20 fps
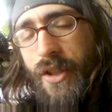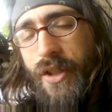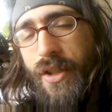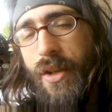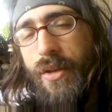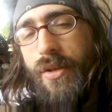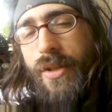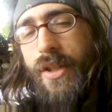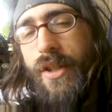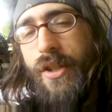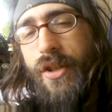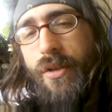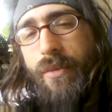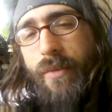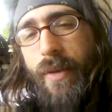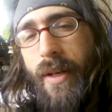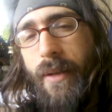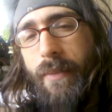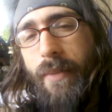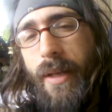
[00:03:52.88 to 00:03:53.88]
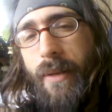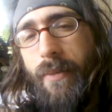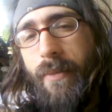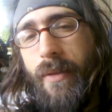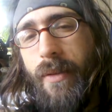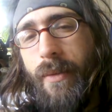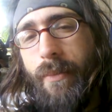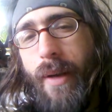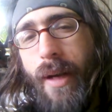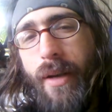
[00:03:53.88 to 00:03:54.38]
just don't see too many
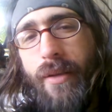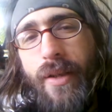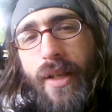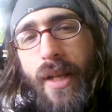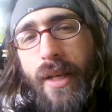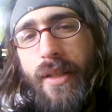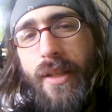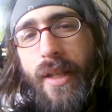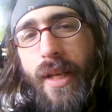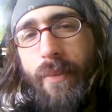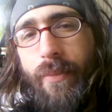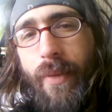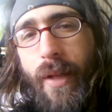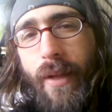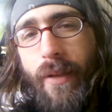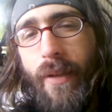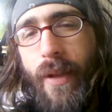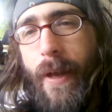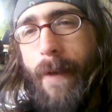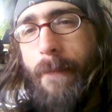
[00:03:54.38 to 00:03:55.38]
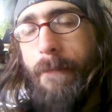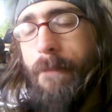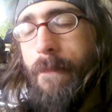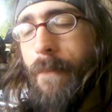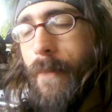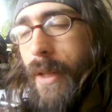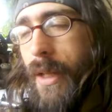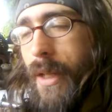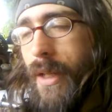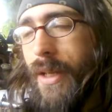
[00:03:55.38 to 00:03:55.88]
people about duct tape like that.
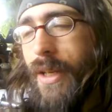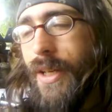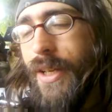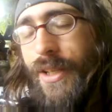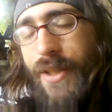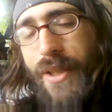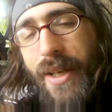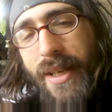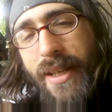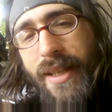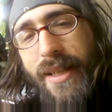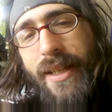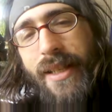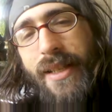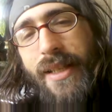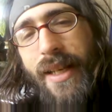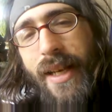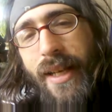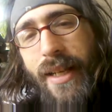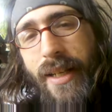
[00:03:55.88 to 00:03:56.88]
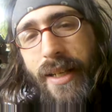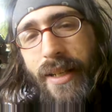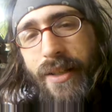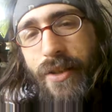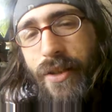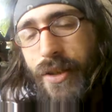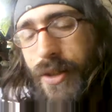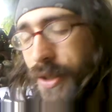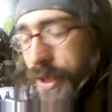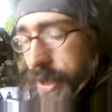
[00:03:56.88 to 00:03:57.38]
So I think that's kind of
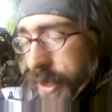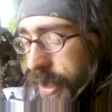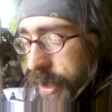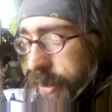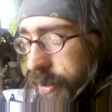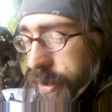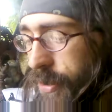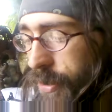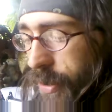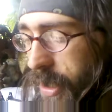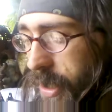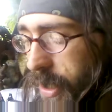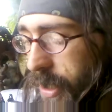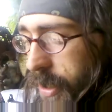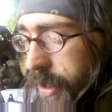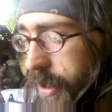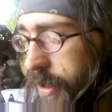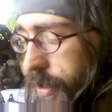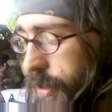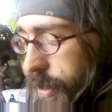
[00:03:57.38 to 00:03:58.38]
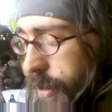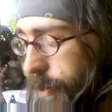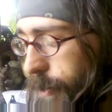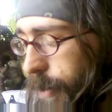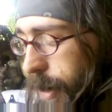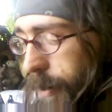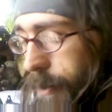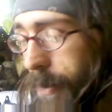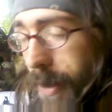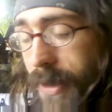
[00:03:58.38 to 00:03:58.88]
interesting and unique,
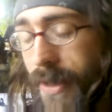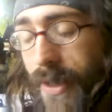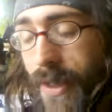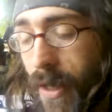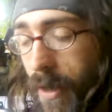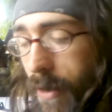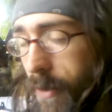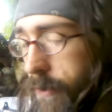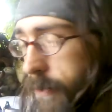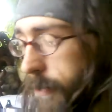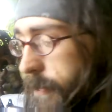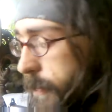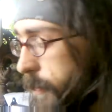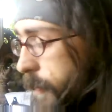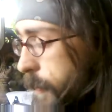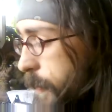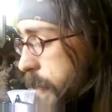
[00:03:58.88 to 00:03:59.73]
about myself.